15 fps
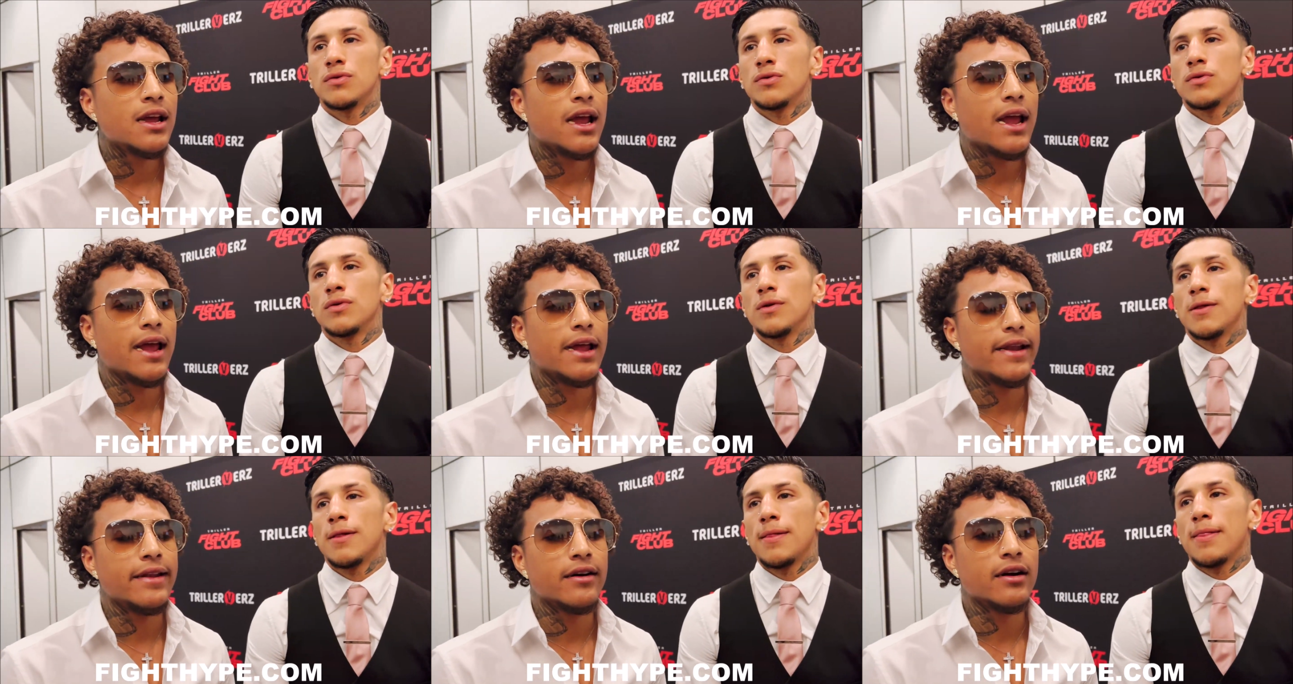
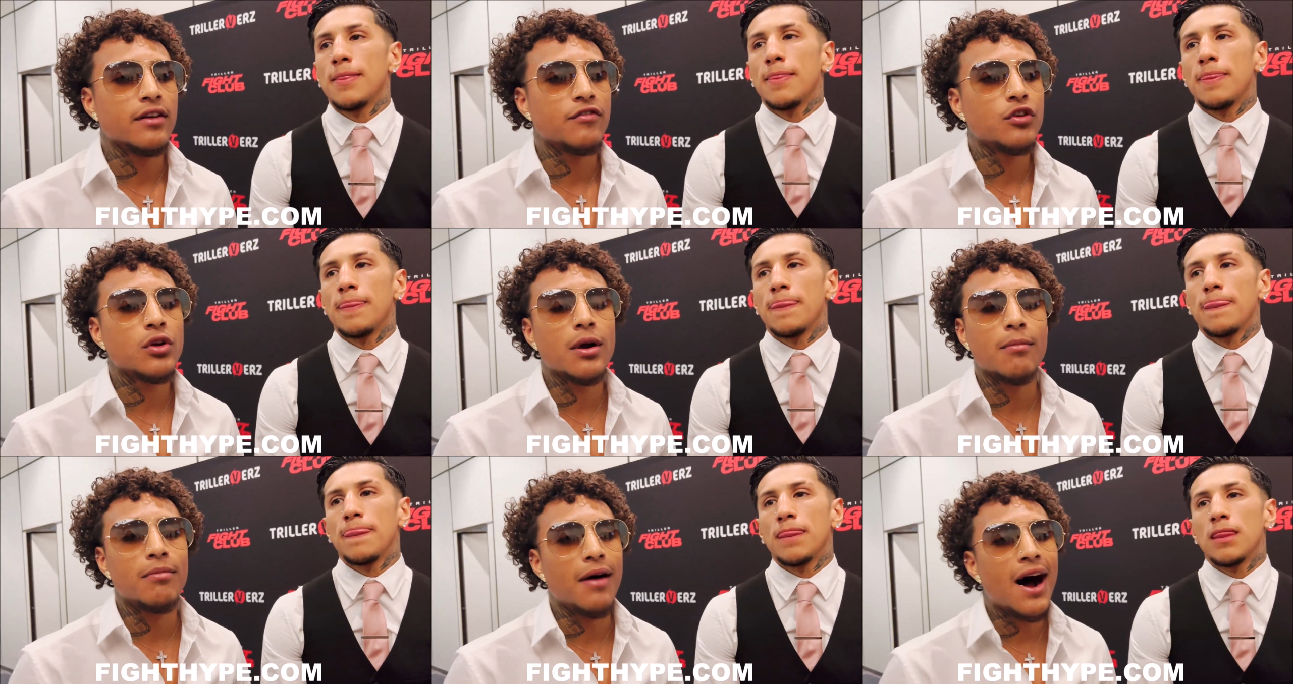Speaker 1: And uh, if you
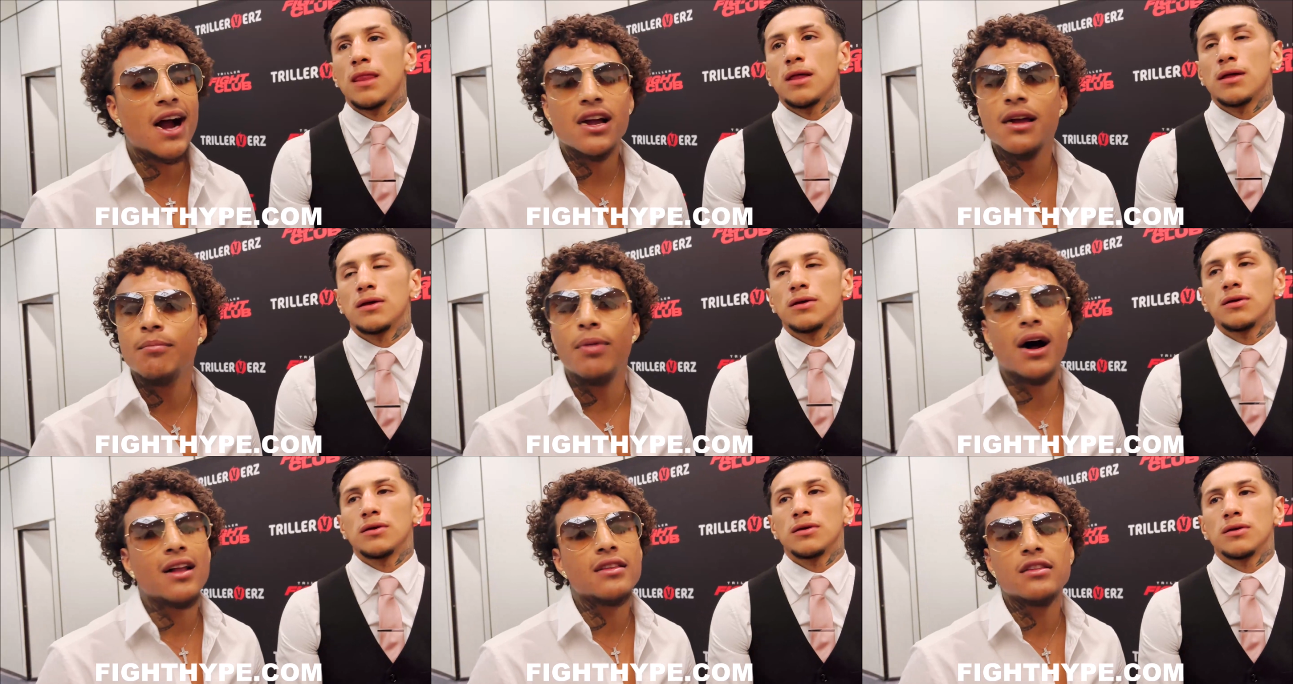could box,
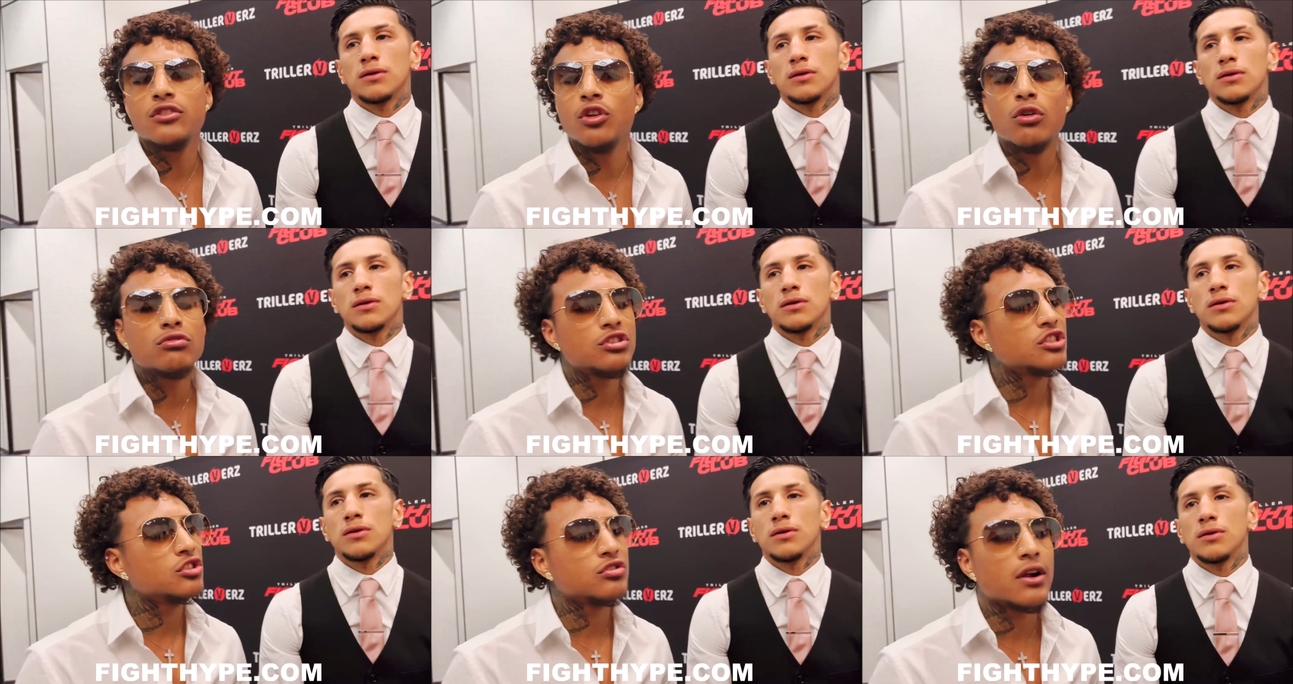don't
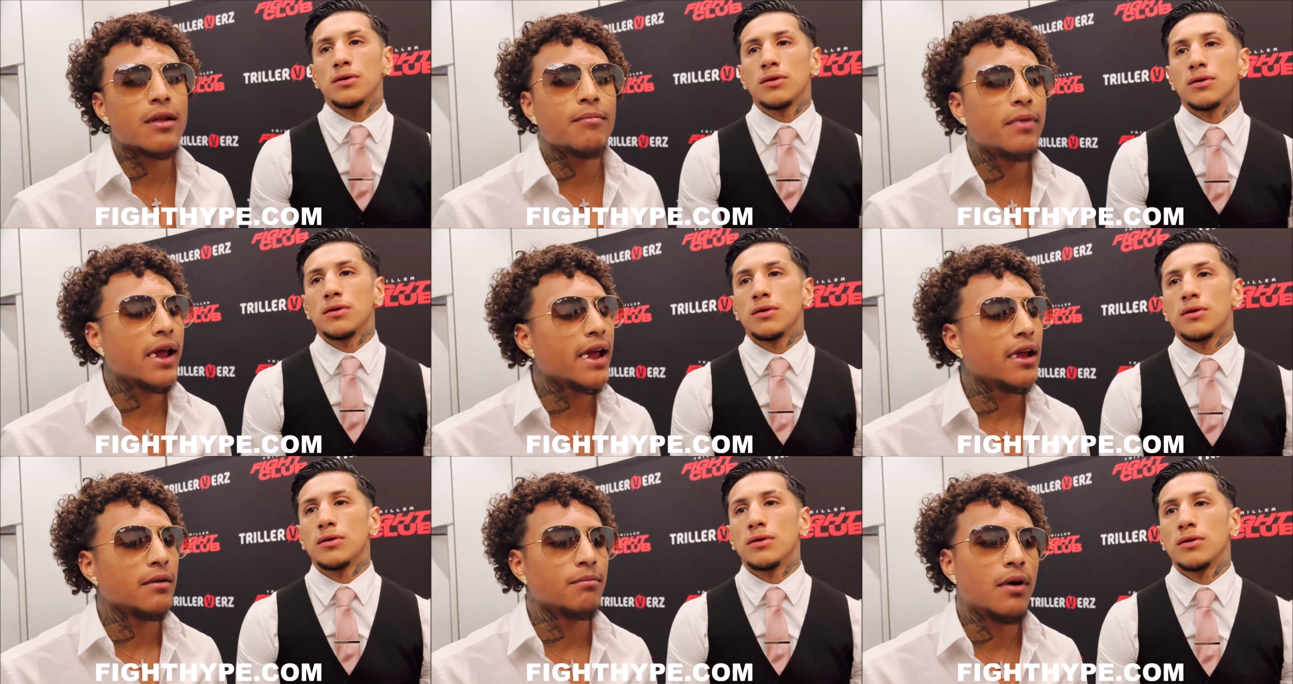just try to
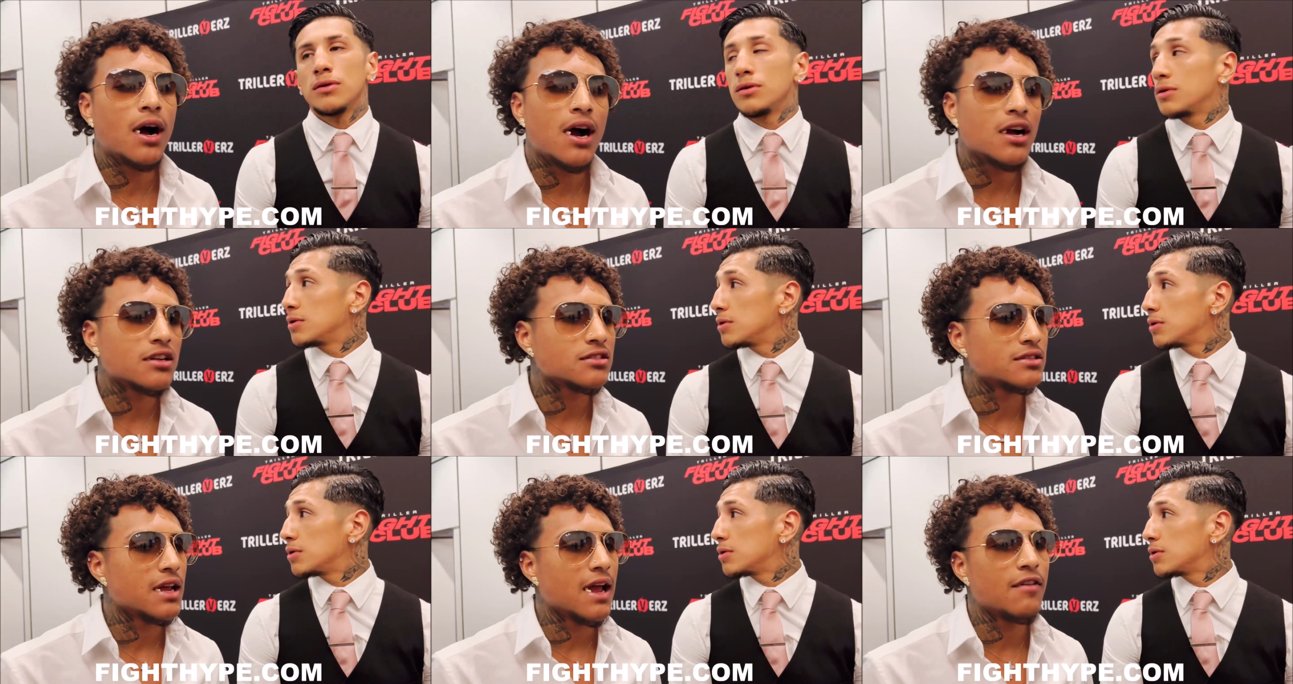bang. Box,
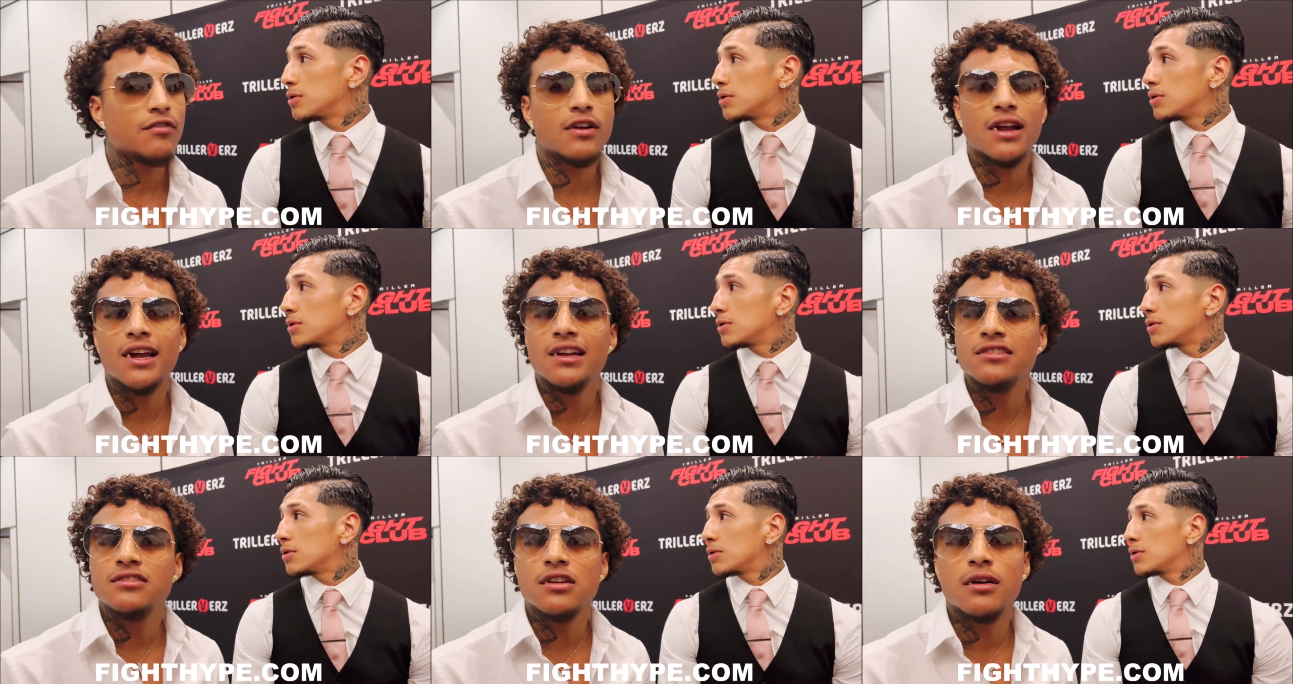have your hands Cause,